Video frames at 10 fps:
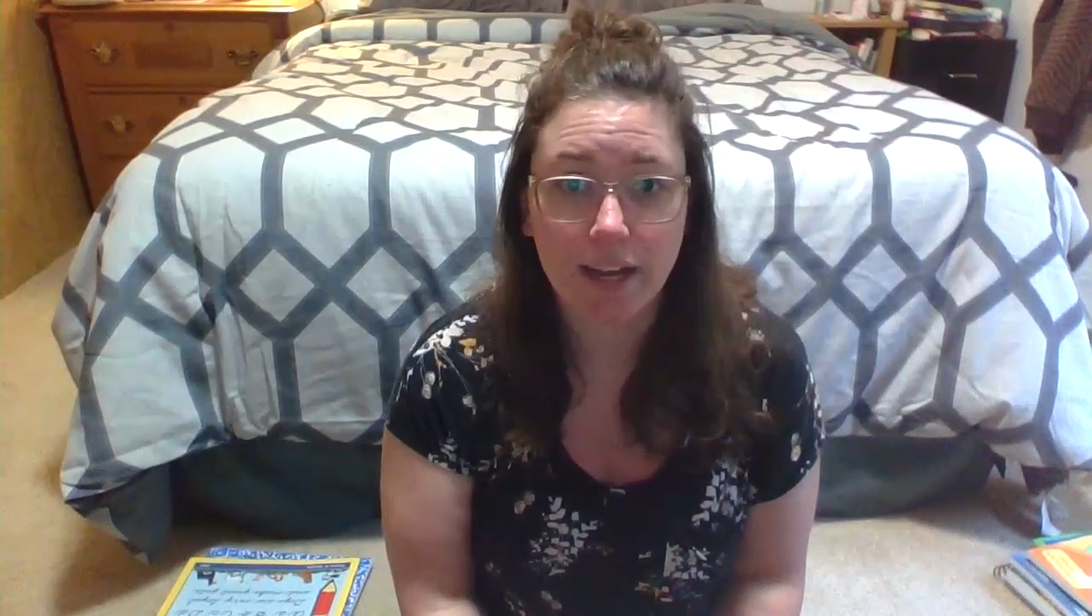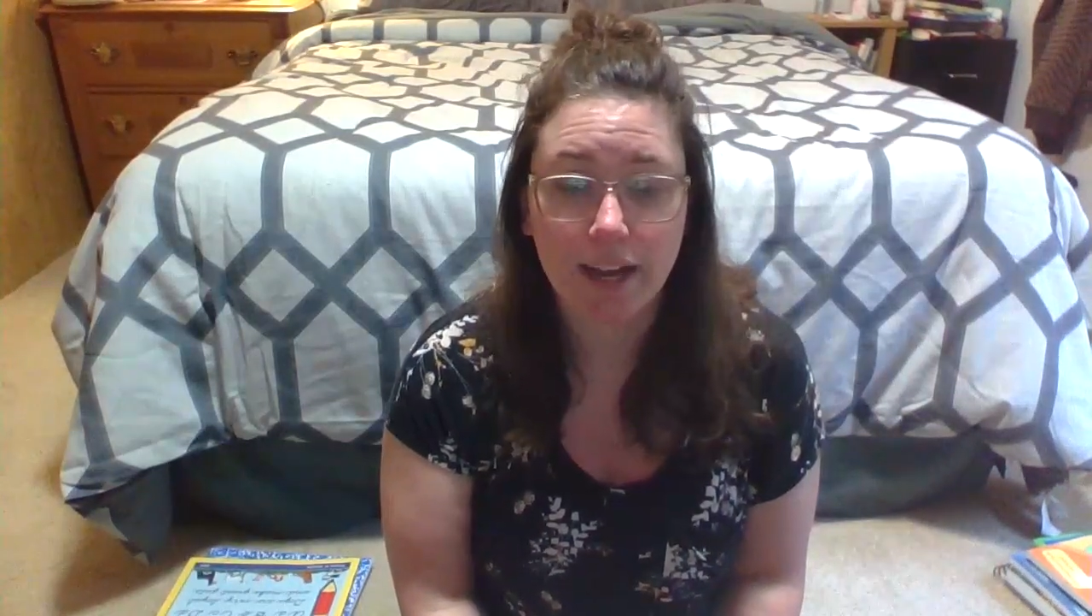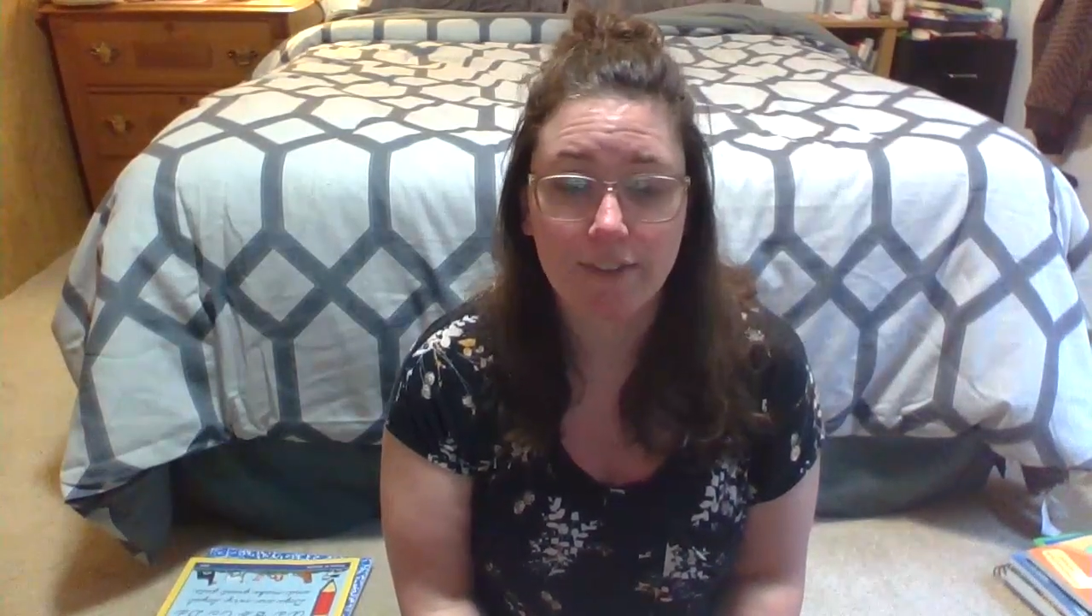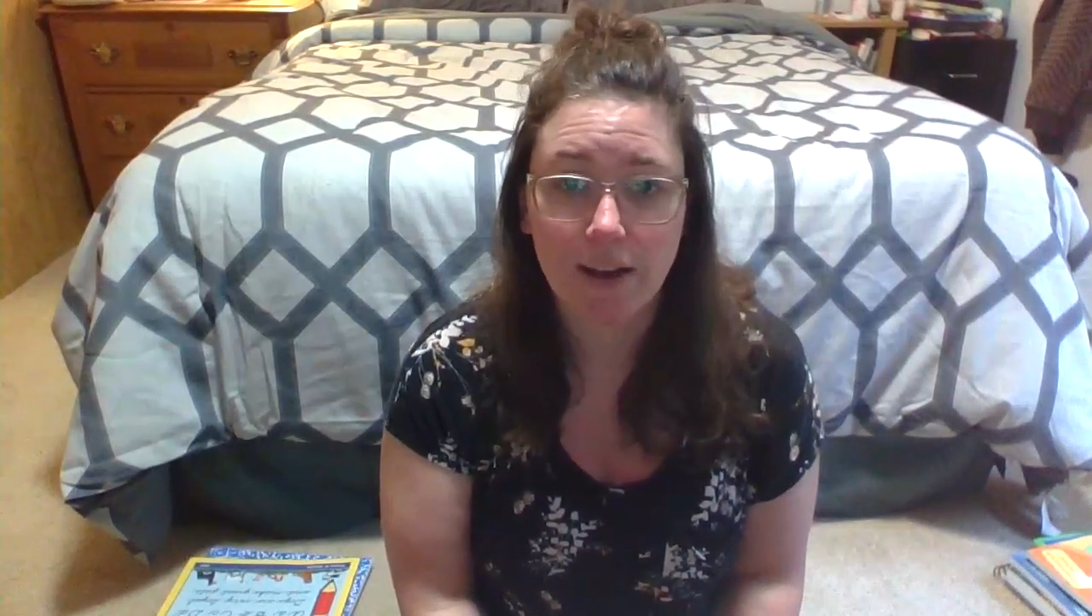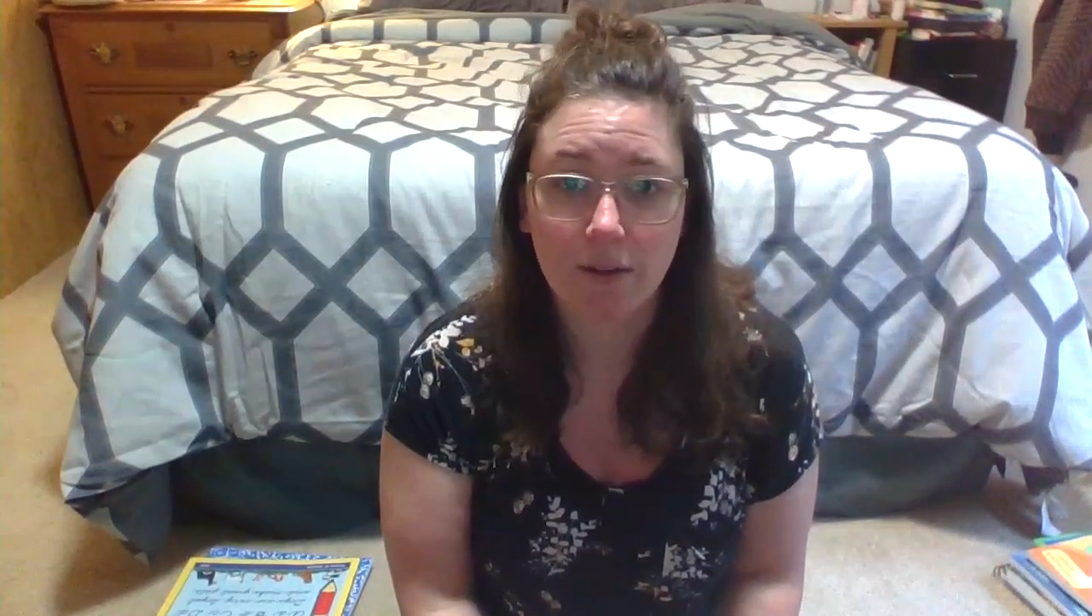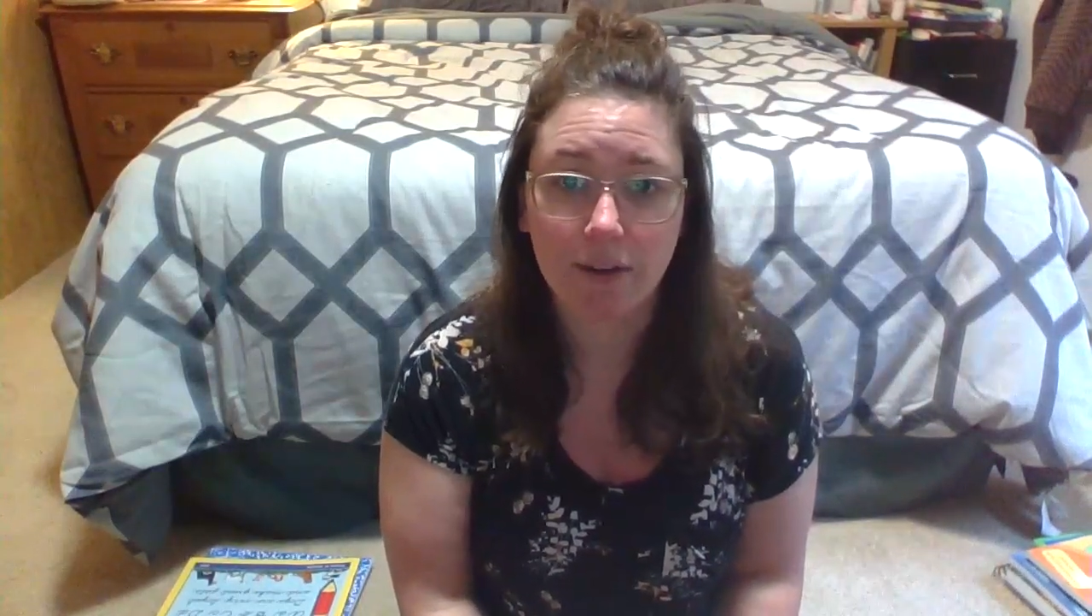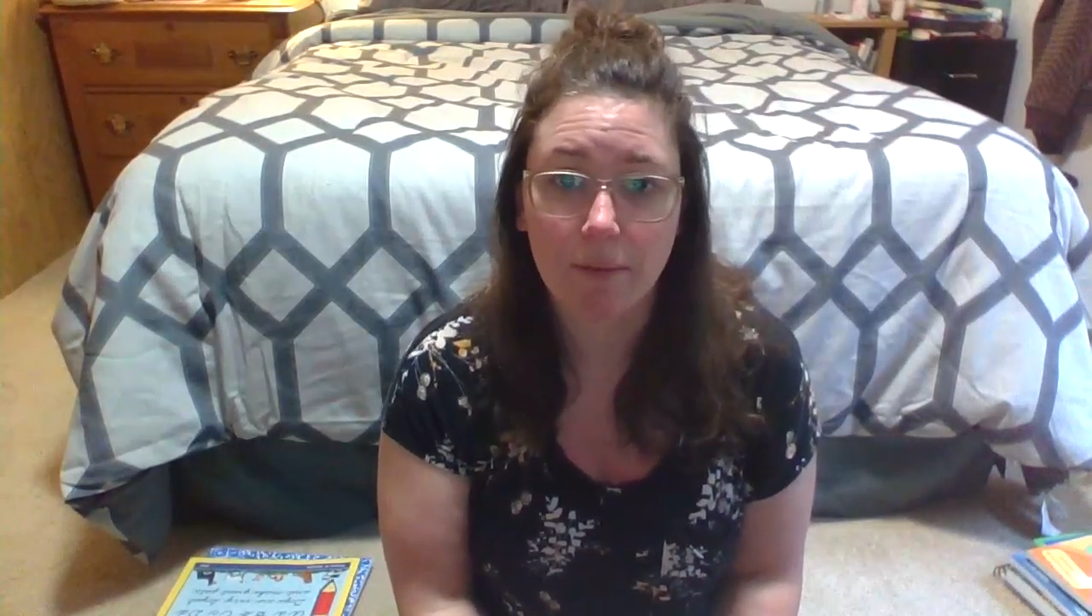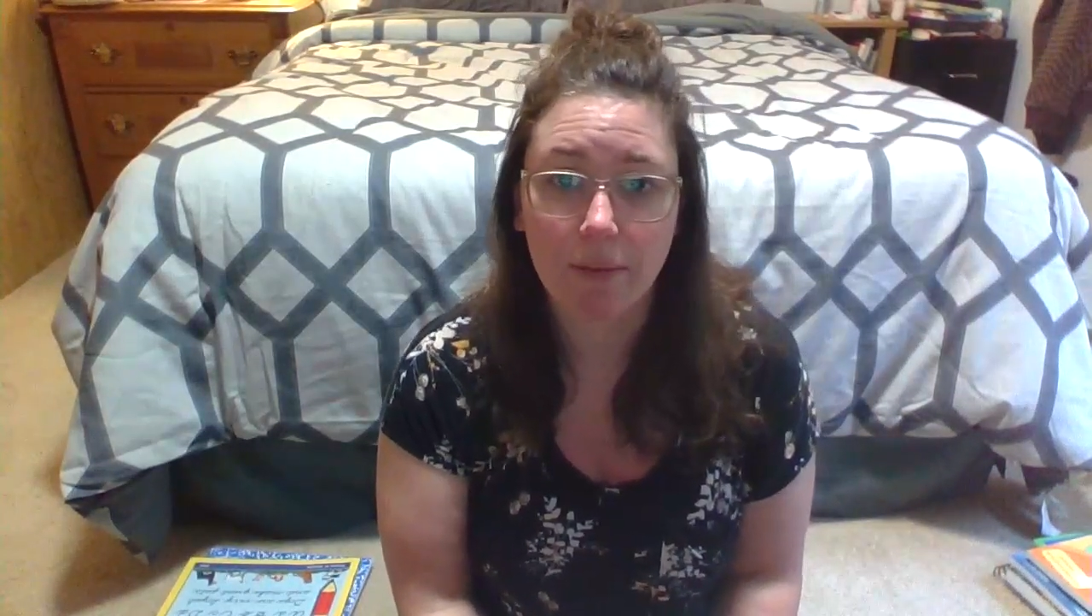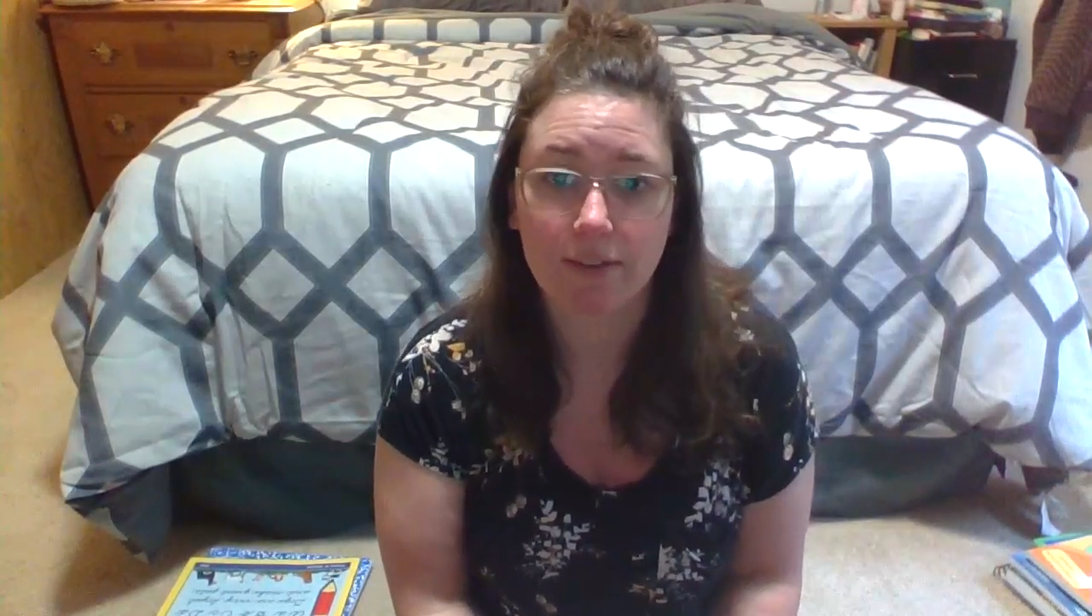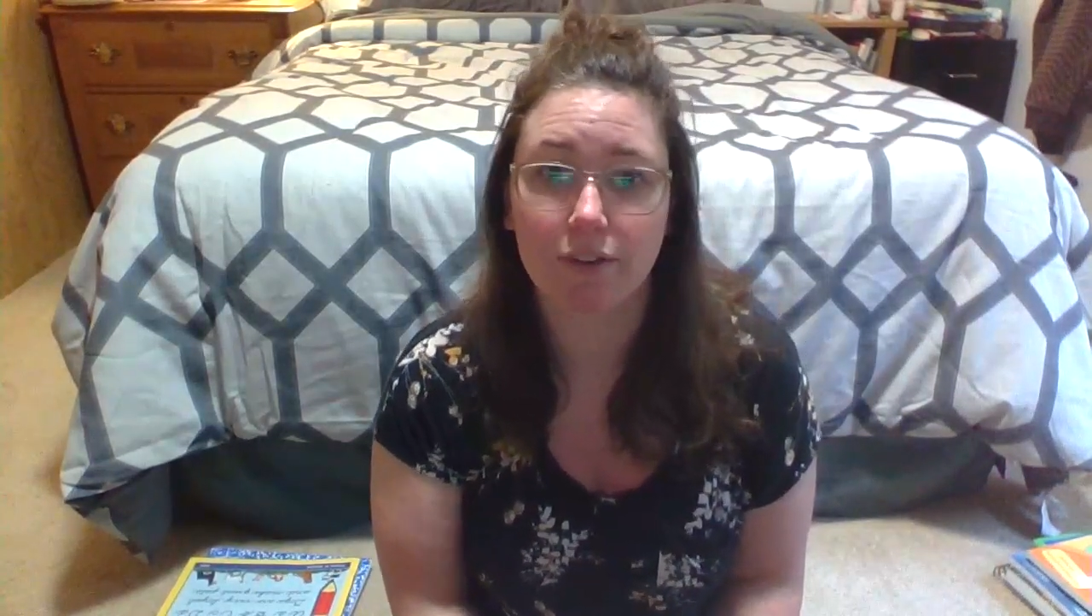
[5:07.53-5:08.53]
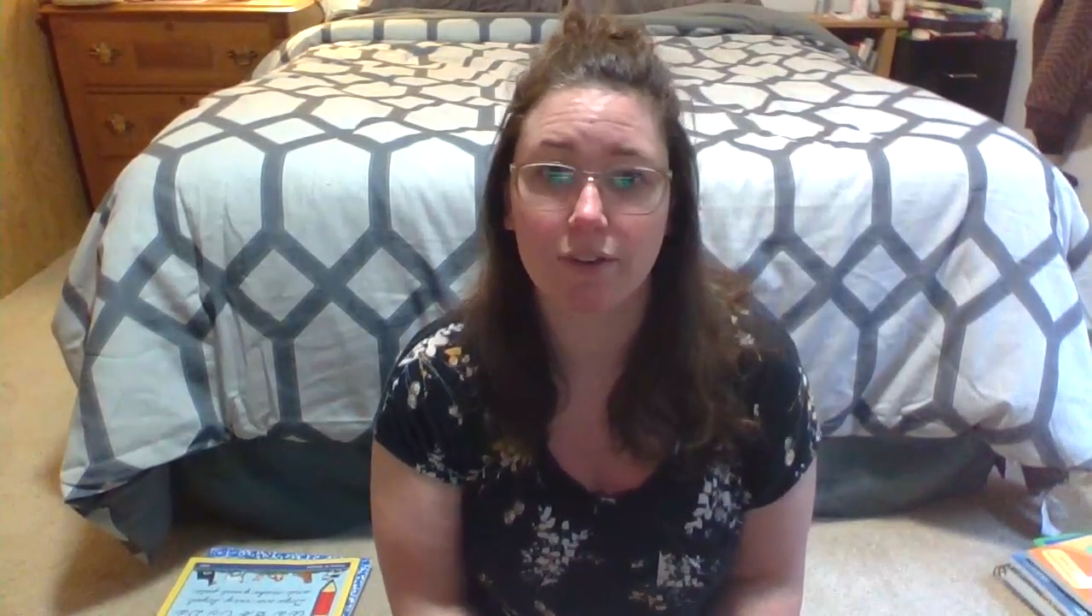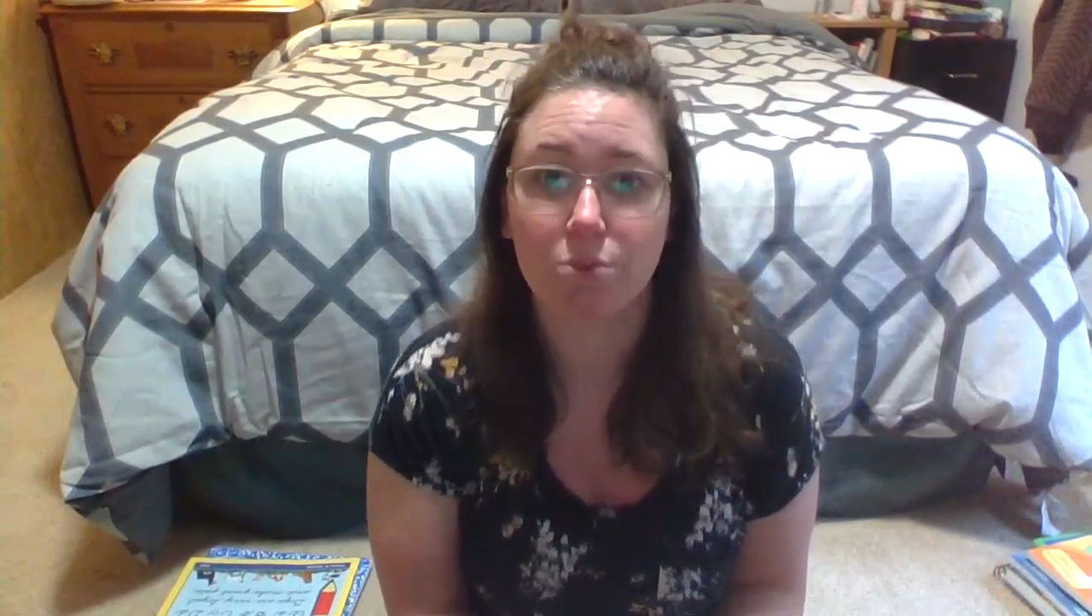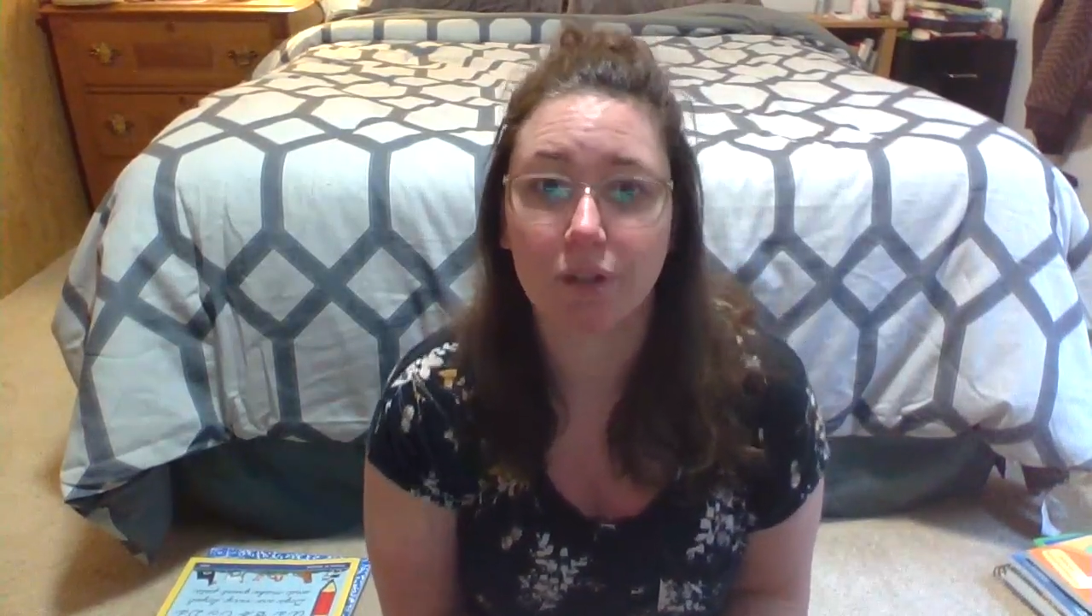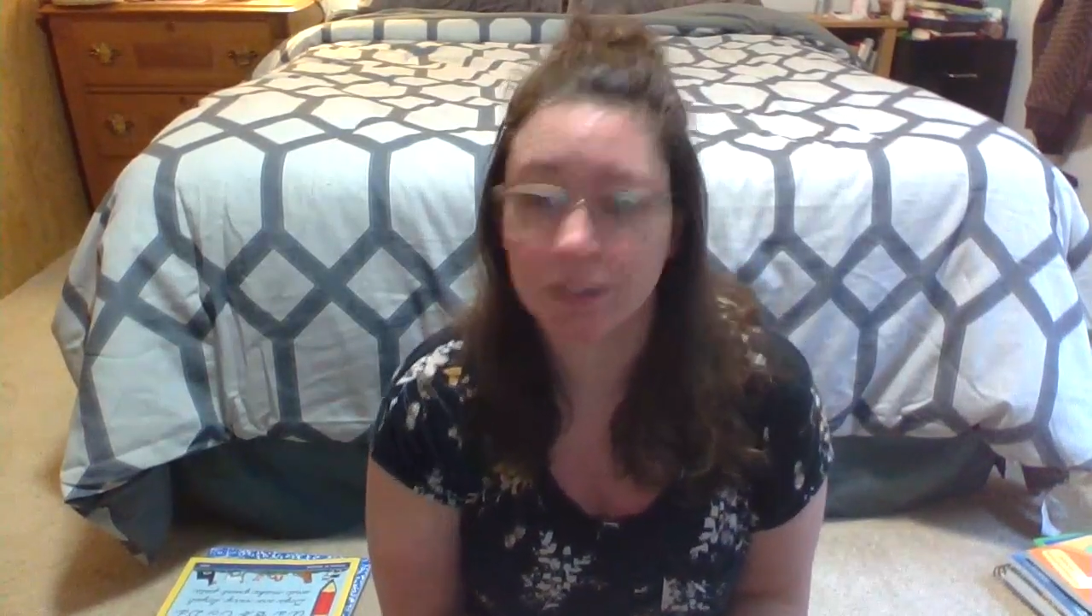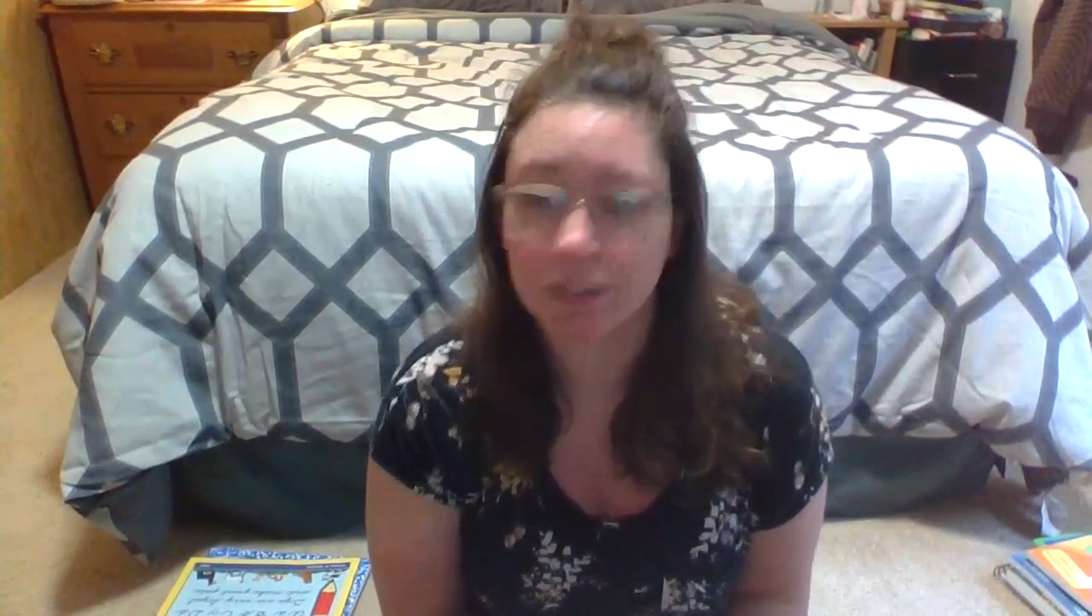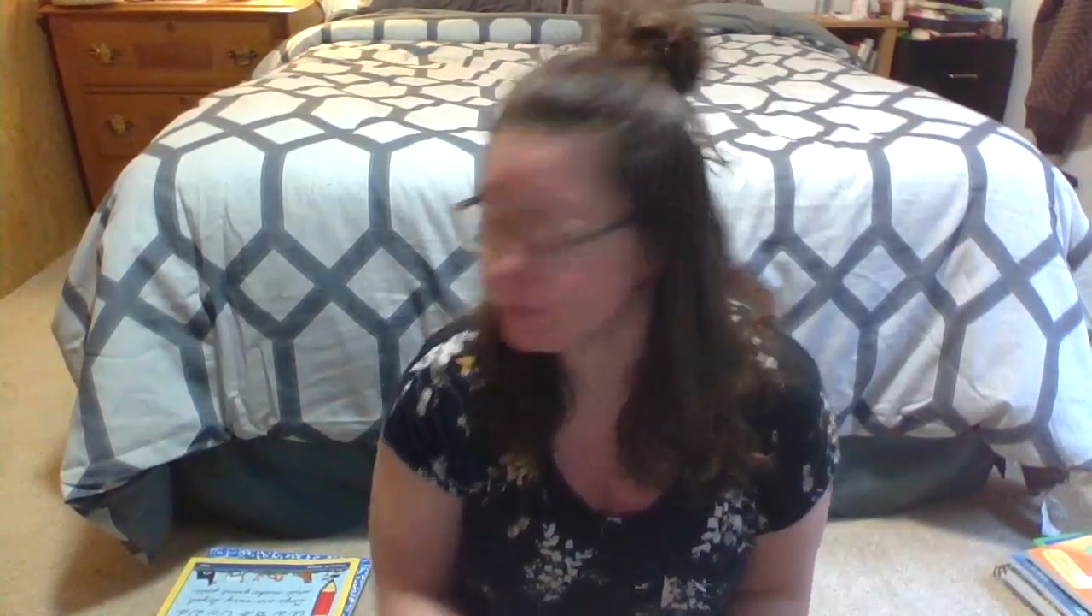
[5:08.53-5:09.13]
that I found at My Father's World.